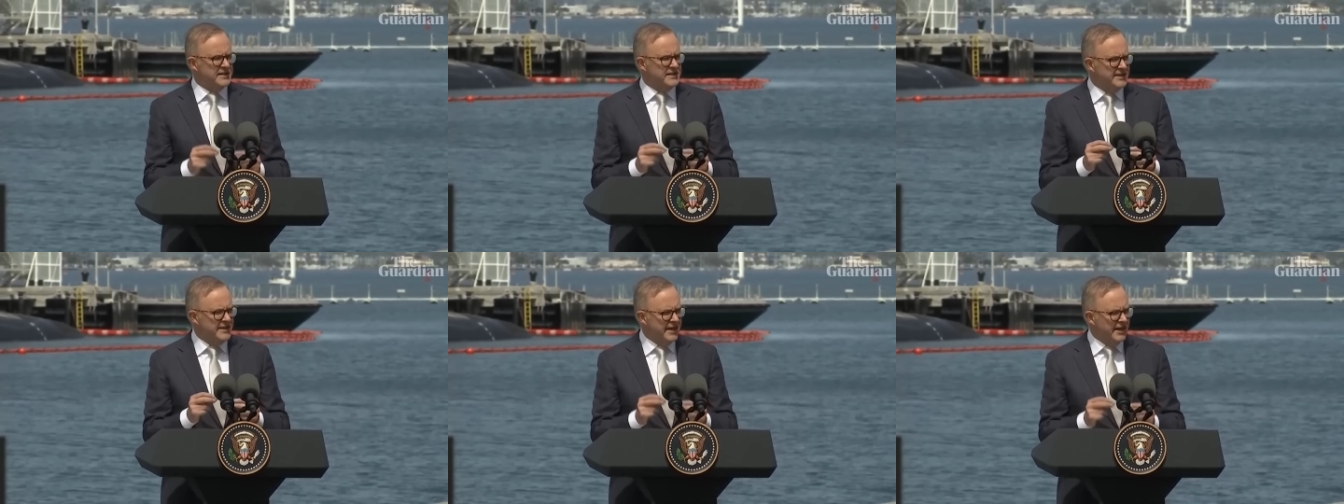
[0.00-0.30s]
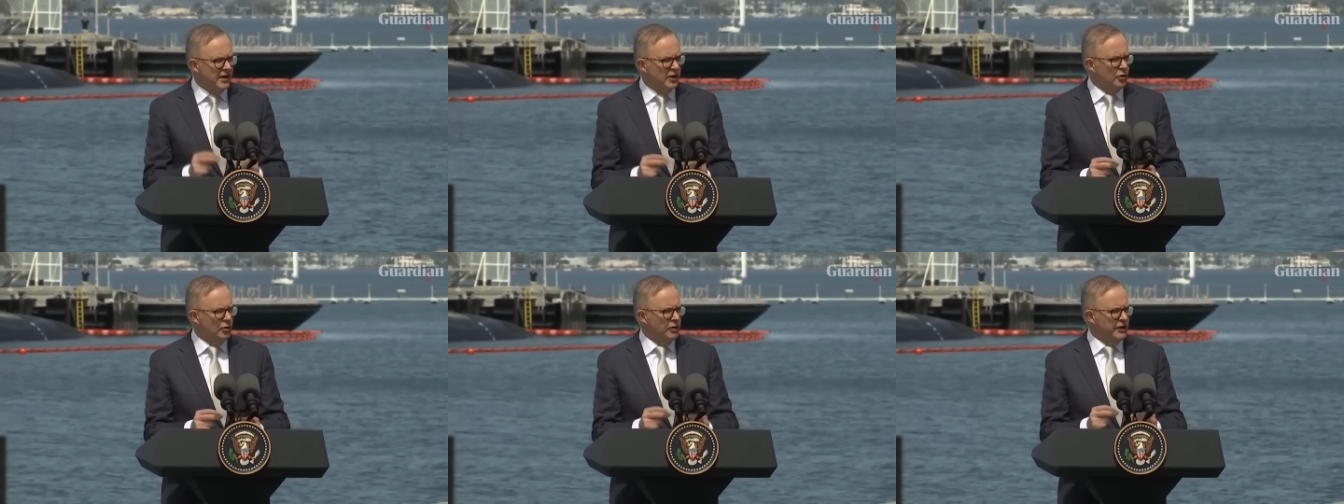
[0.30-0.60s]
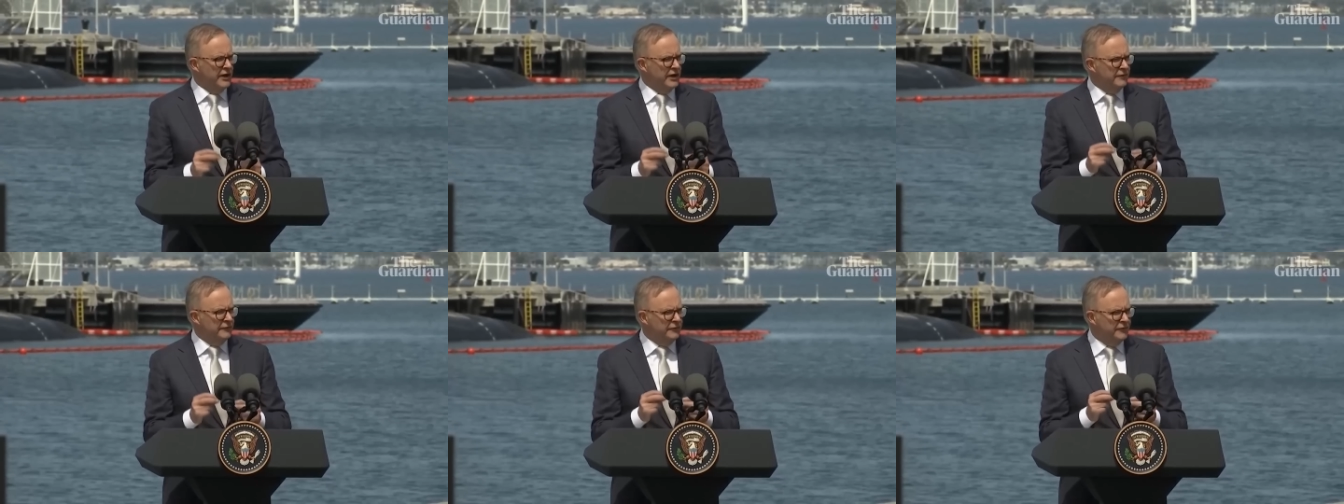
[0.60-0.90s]
single
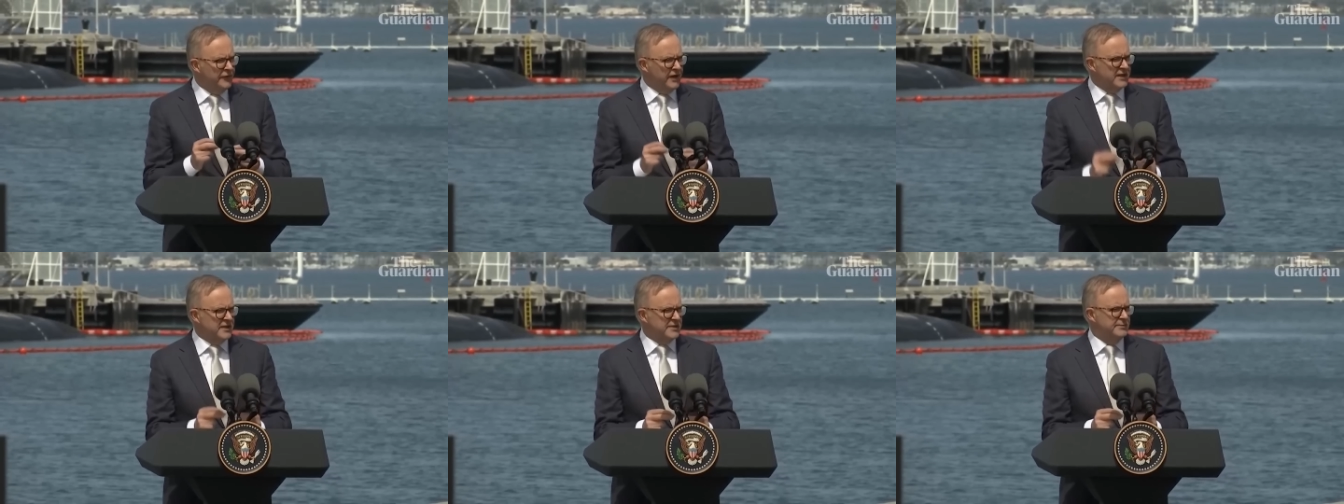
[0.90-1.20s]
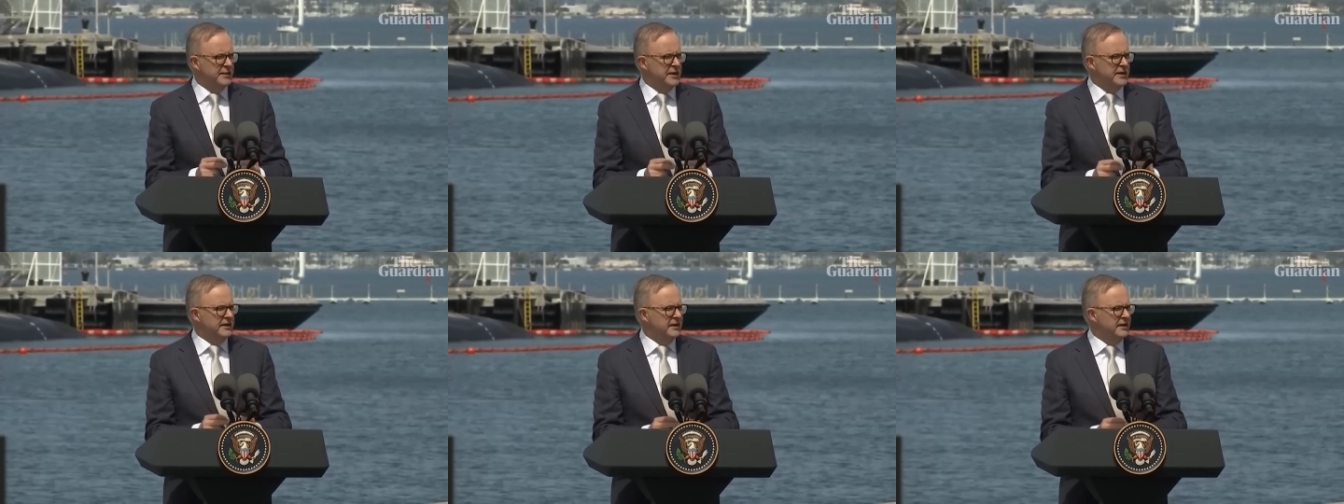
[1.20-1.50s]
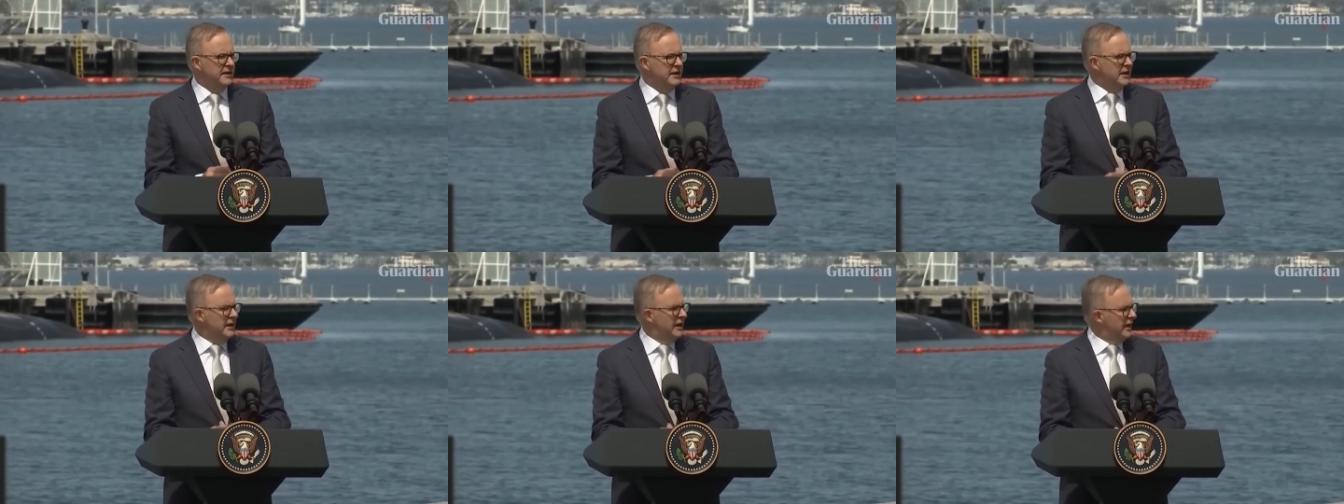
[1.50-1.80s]
investment
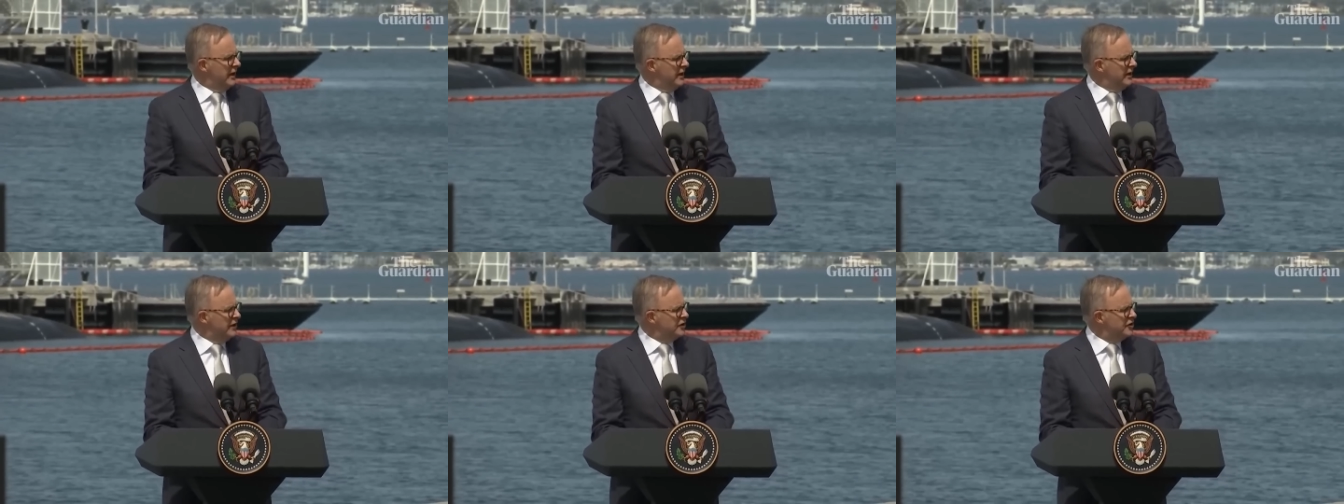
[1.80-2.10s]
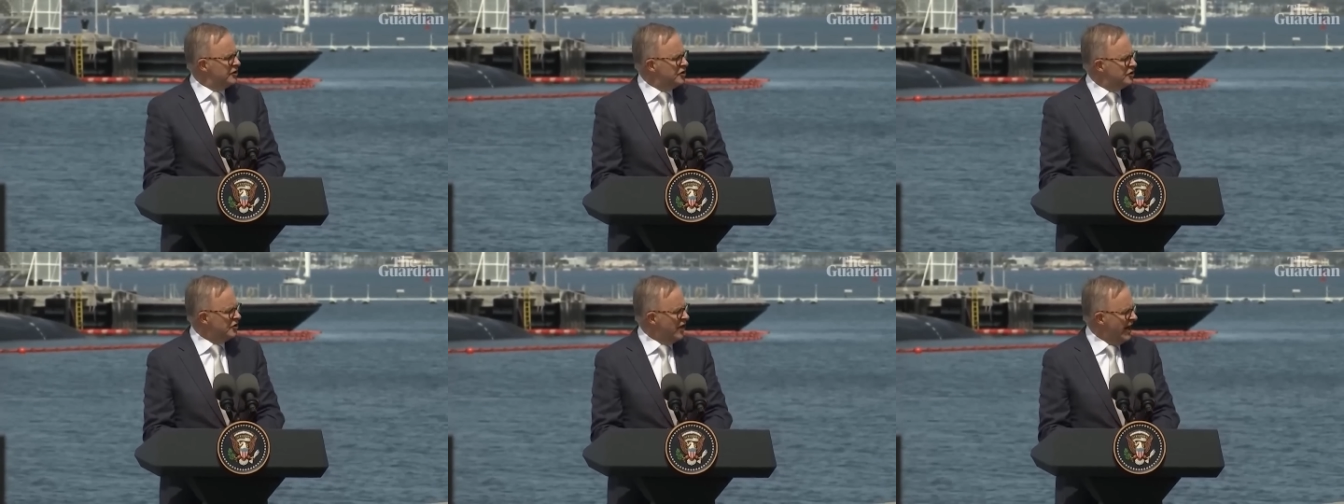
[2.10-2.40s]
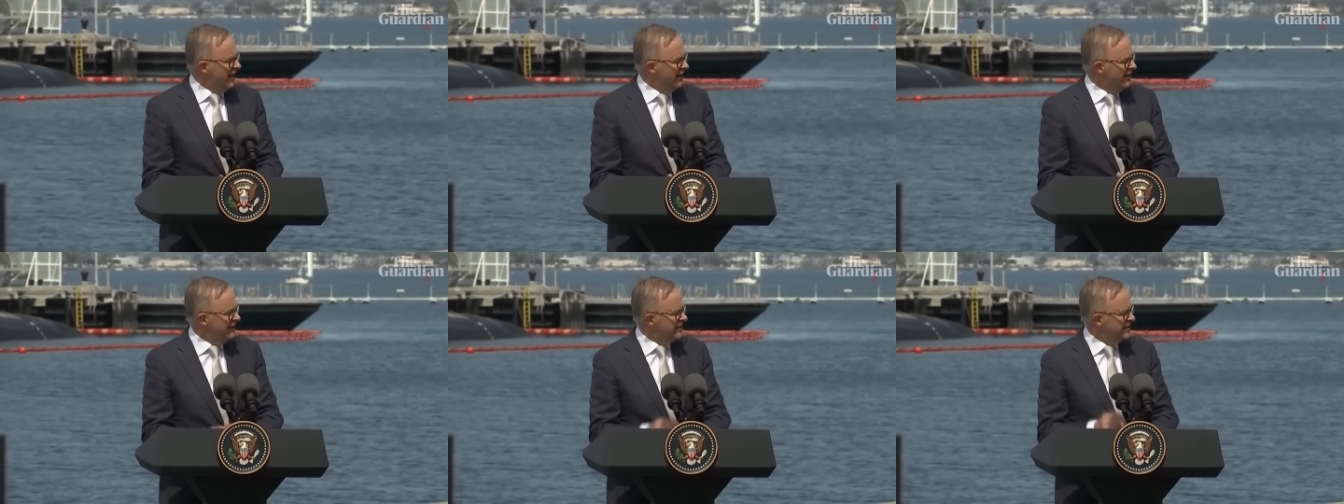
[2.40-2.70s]
in
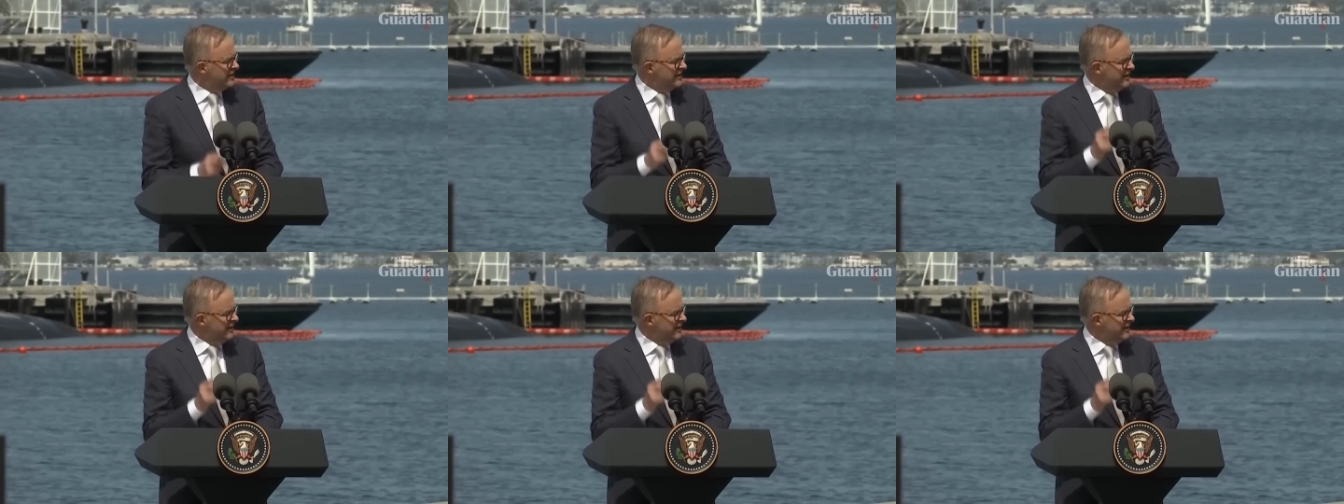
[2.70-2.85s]
Australia's